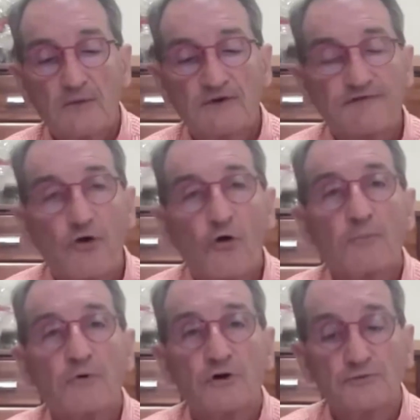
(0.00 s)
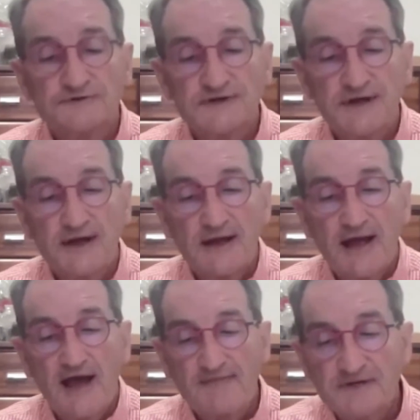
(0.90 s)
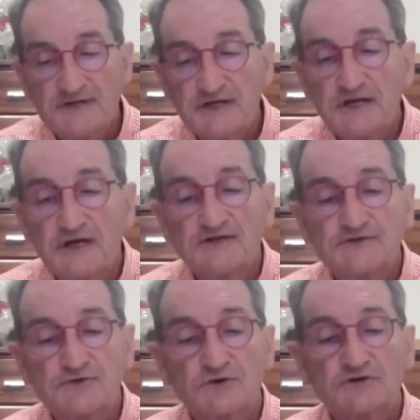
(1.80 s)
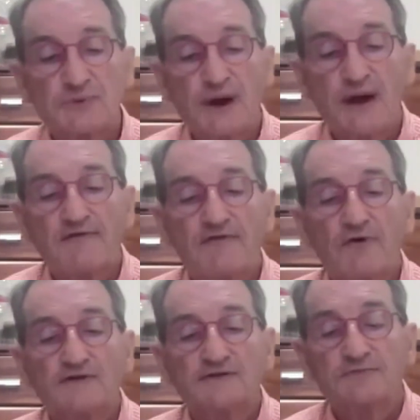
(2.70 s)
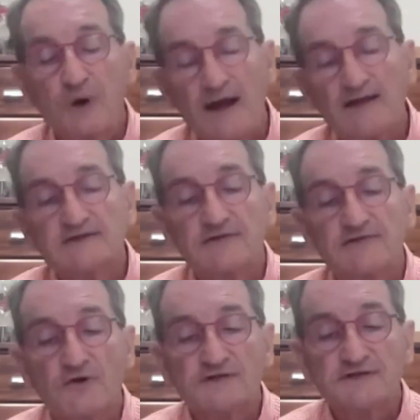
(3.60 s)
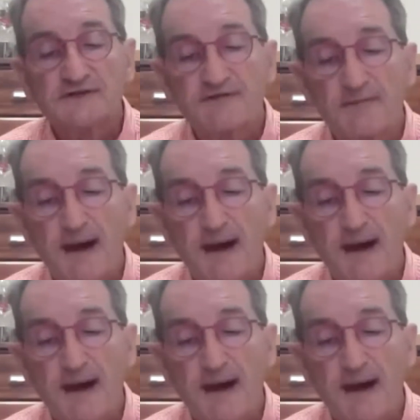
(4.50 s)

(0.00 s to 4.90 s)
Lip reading: Reform groups have particularly sought to raise the voices of the